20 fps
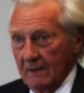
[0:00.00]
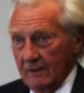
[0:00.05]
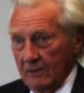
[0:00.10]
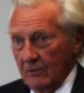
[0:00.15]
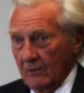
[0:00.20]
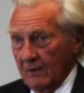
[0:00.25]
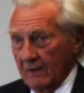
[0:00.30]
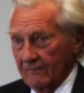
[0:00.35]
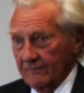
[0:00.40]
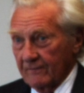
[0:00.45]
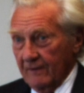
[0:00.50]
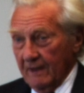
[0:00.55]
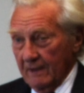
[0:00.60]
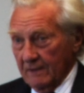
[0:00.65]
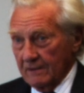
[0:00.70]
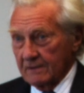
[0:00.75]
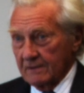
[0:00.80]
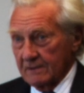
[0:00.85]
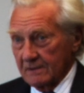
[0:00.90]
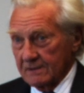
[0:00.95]
You have
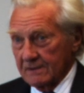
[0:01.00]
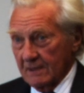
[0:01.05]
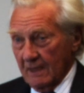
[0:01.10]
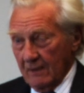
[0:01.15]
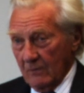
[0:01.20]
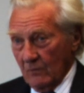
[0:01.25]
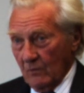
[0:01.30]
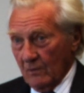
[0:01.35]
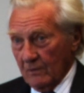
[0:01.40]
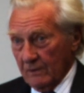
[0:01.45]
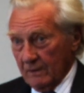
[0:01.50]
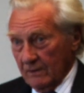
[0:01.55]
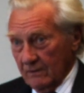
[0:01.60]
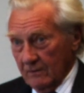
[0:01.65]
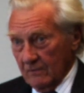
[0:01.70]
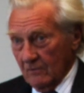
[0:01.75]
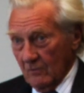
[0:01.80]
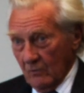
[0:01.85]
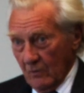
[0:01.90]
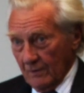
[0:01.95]
then to decide what
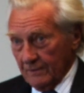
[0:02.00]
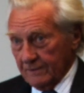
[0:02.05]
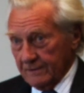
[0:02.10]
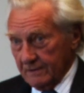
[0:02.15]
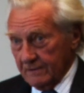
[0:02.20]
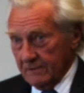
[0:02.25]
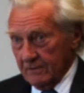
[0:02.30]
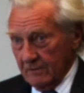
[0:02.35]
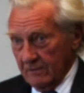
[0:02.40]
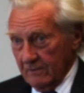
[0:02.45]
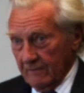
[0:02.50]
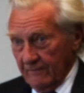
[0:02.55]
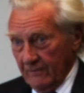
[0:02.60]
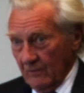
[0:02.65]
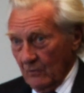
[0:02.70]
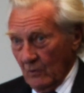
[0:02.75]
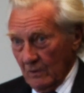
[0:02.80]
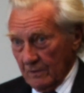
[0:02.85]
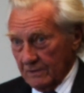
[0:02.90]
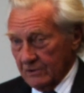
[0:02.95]
you want to do if
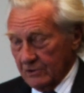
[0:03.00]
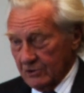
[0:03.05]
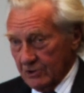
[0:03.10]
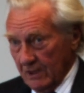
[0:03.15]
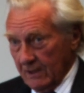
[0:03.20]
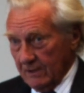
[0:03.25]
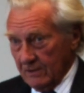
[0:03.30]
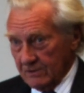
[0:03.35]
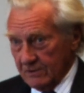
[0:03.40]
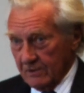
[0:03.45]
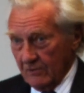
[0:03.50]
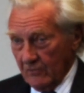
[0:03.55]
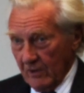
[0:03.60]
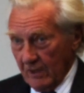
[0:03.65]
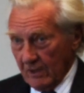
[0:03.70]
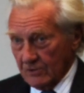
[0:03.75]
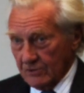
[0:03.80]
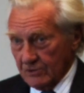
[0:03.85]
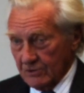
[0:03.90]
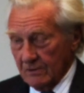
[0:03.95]
you want to change
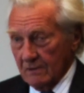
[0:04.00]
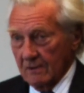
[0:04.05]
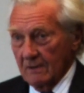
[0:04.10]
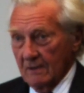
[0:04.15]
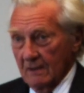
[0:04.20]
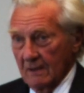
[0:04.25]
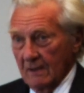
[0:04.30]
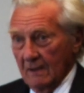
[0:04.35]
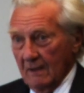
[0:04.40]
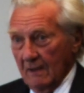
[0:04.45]
direction.